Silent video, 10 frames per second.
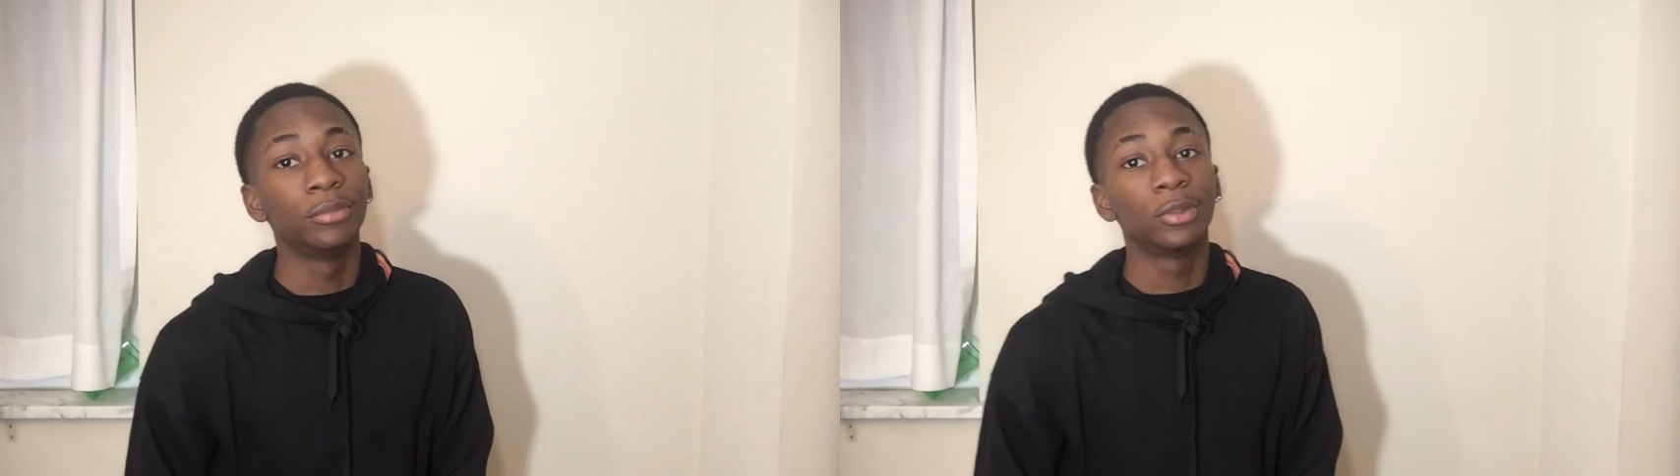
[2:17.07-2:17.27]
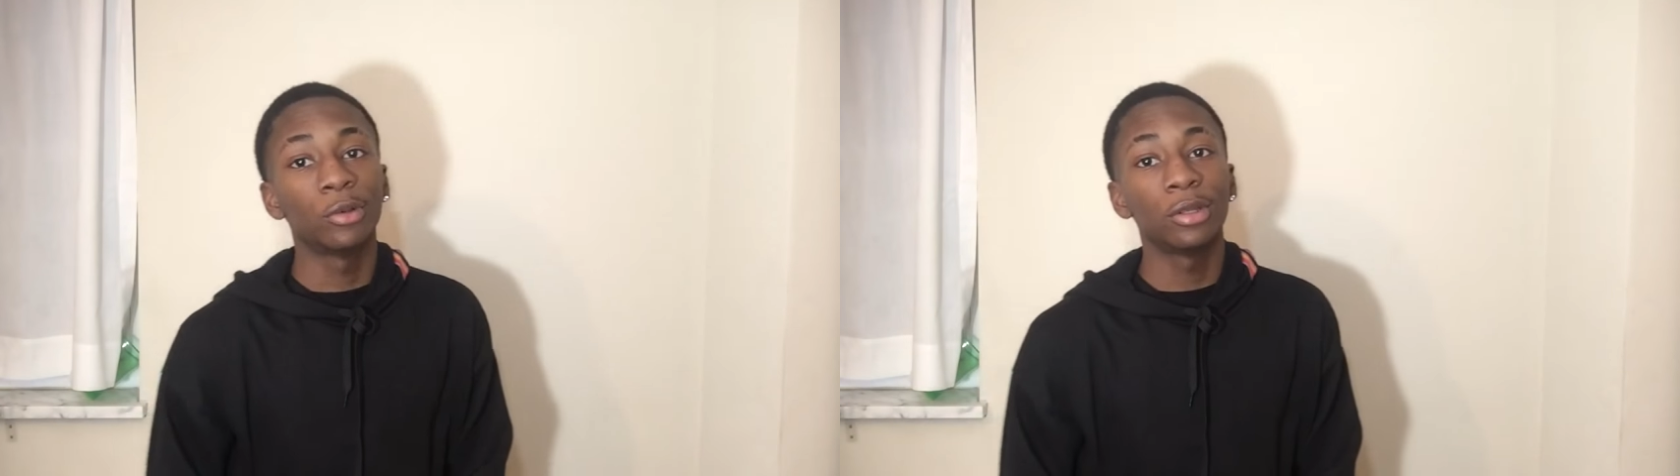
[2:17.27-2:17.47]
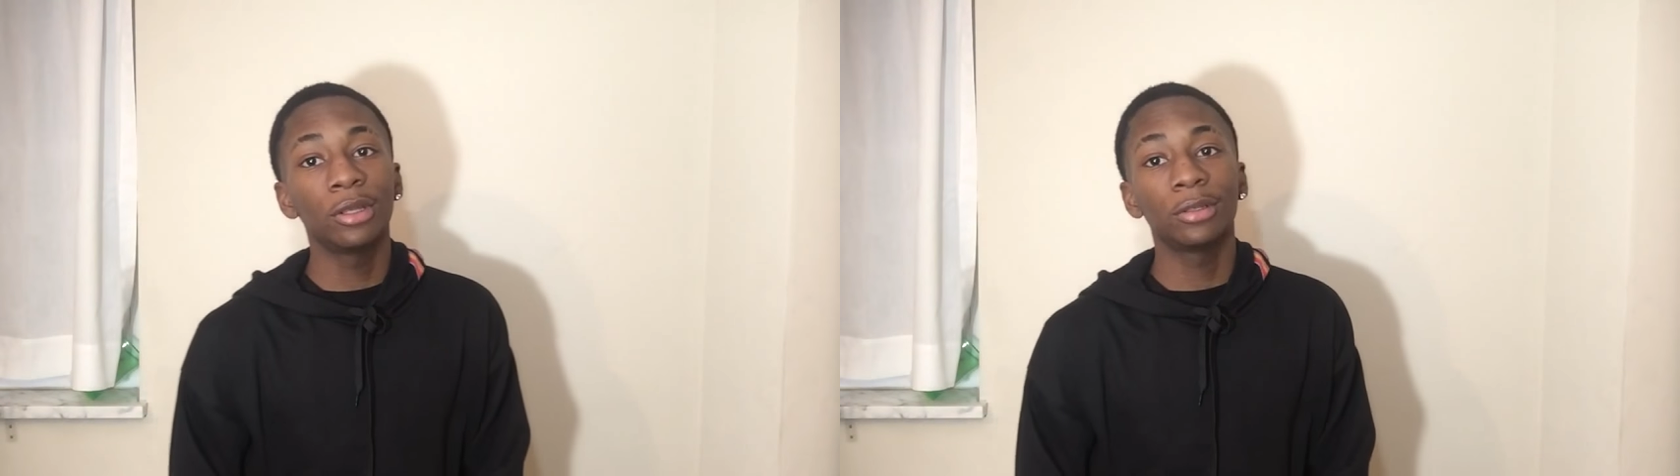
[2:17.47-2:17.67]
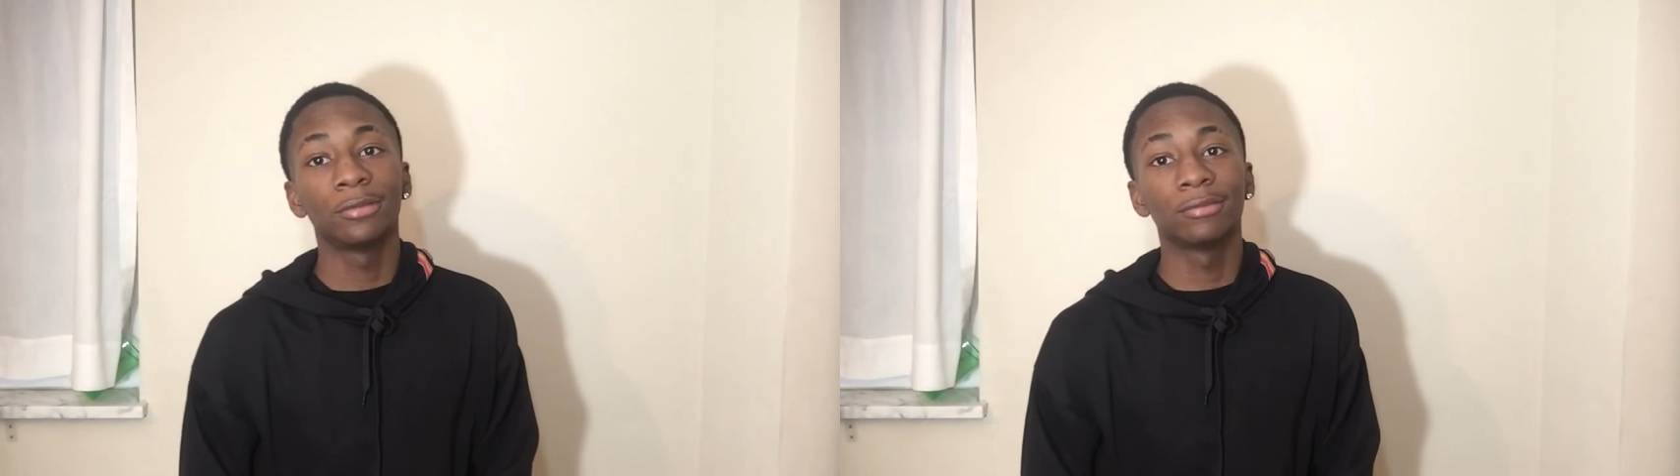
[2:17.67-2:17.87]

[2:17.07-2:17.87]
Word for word: So yeah.